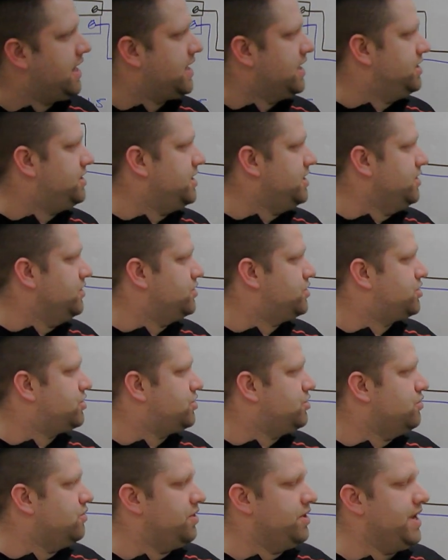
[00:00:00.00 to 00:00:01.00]
It continues
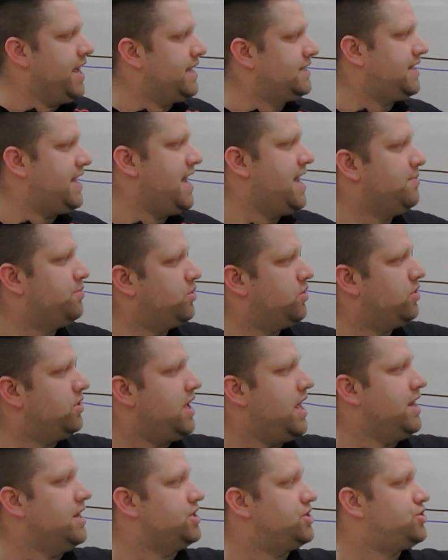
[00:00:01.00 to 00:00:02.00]
through the next
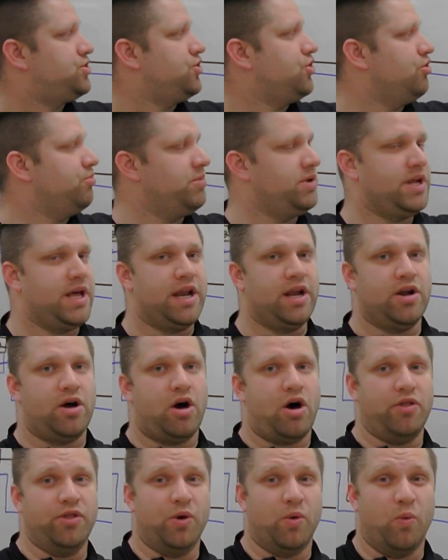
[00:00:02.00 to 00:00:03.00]
cable and is terminated
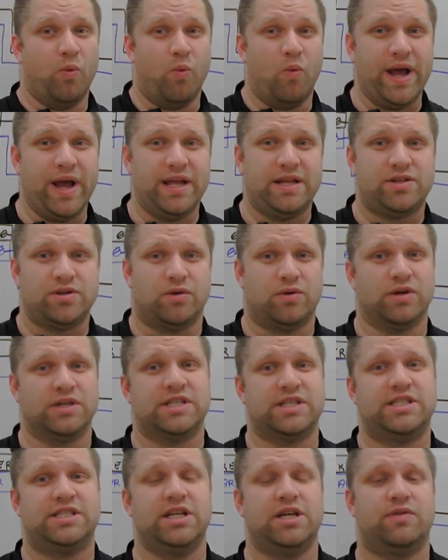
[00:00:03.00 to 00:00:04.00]
on the white
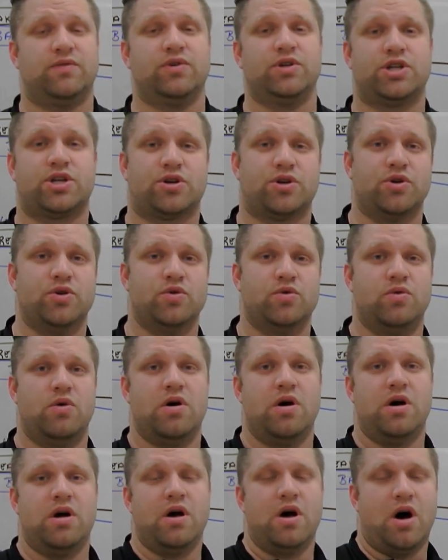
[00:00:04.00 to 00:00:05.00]
or silver
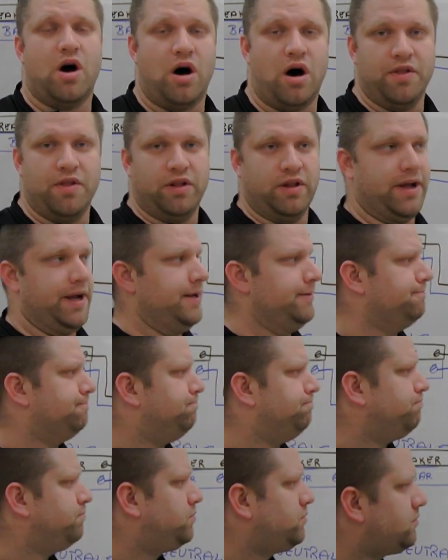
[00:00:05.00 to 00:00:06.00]
screw on the light.
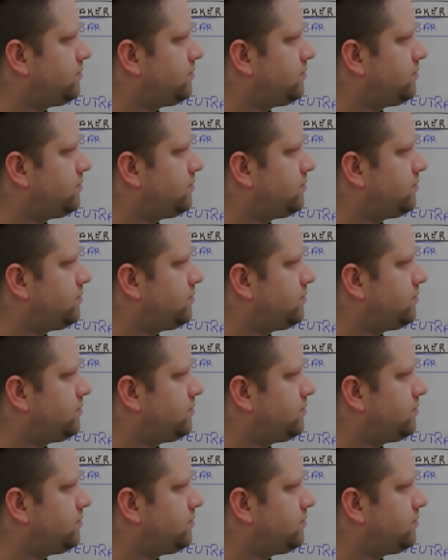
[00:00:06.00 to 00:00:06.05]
